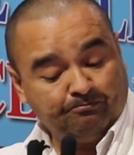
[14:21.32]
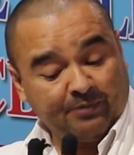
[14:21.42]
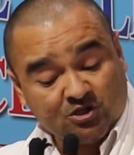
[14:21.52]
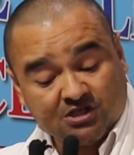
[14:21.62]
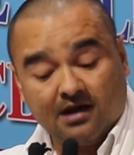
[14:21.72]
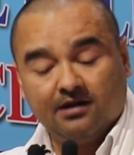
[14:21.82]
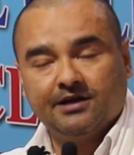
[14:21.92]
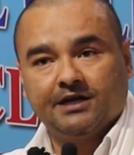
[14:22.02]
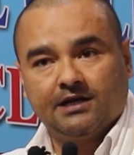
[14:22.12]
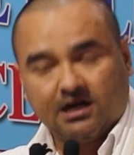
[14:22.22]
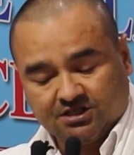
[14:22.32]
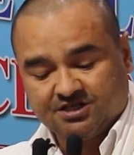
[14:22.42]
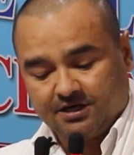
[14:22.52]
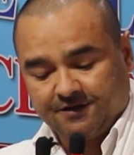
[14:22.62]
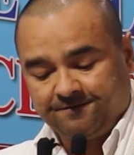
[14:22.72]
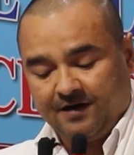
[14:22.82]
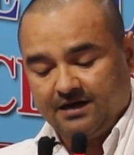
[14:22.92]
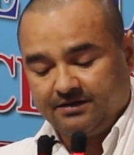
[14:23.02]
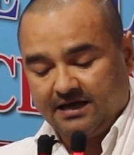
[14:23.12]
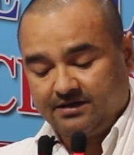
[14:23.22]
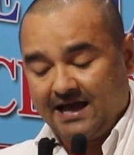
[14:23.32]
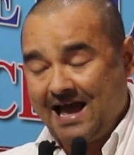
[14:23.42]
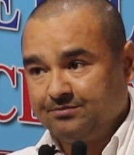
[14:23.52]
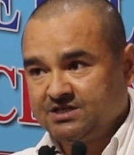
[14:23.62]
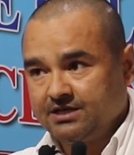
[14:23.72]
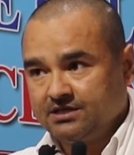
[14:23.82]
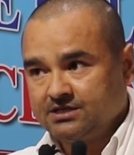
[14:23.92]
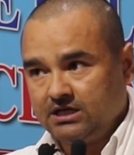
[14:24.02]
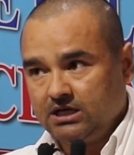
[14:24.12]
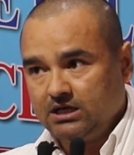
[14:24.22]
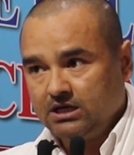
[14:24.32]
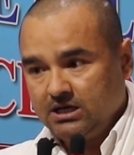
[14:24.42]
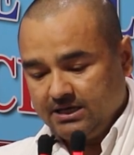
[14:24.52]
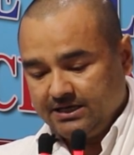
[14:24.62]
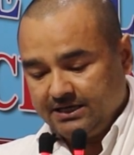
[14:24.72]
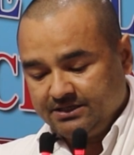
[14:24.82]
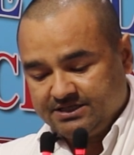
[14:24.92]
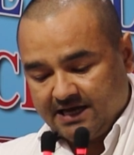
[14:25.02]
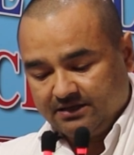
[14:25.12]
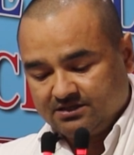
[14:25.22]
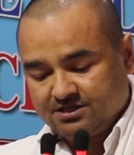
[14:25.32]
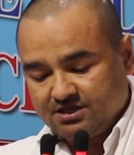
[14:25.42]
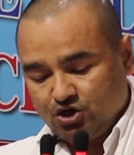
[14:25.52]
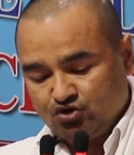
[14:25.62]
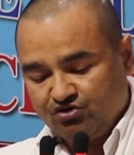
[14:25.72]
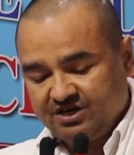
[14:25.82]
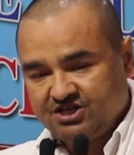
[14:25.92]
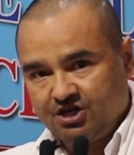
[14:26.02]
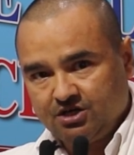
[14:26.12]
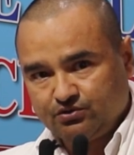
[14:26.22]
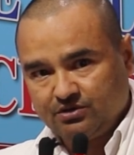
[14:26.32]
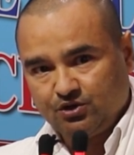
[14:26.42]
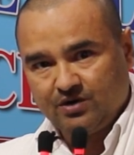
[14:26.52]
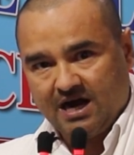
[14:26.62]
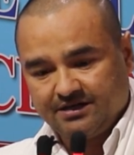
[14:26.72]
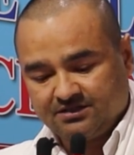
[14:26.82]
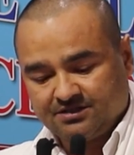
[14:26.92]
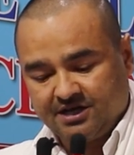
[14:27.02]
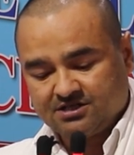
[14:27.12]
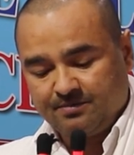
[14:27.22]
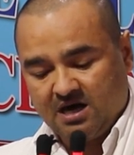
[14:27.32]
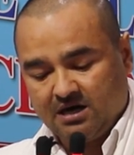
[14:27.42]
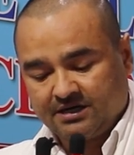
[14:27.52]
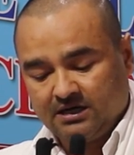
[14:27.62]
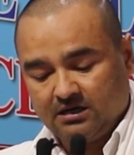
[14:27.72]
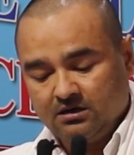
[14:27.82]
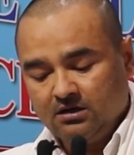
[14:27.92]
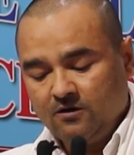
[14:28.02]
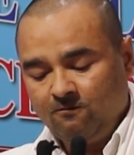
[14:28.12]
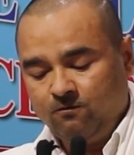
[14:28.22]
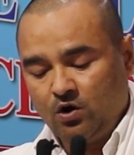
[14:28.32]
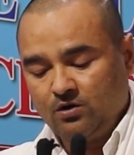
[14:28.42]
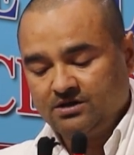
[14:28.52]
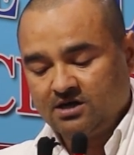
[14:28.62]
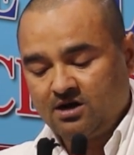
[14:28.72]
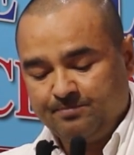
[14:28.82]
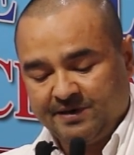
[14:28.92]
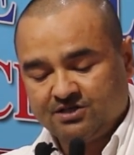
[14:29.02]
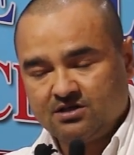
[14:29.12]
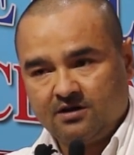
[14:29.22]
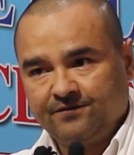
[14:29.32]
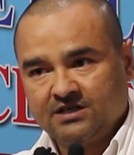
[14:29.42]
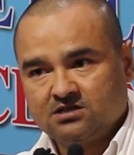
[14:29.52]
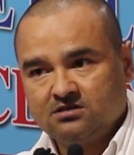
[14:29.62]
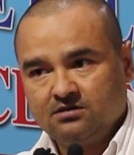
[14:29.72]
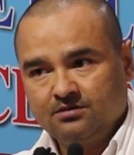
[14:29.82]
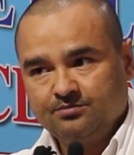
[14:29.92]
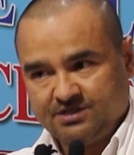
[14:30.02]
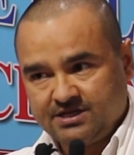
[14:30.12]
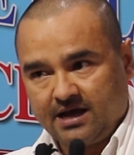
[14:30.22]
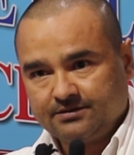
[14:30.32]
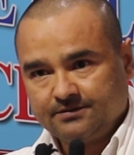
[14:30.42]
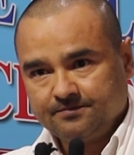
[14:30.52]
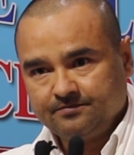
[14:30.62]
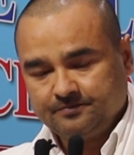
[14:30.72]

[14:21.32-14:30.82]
personally not satisfied that the MCC intends to return to the United States of America following the completion of its bazaar.